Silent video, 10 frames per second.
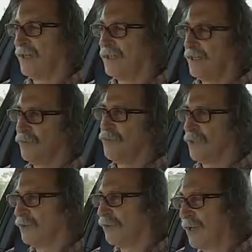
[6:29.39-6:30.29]
and
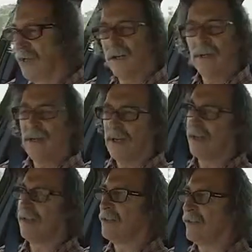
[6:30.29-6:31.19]
YouTube
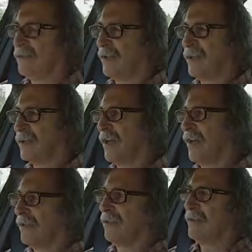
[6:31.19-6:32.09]
and the internet,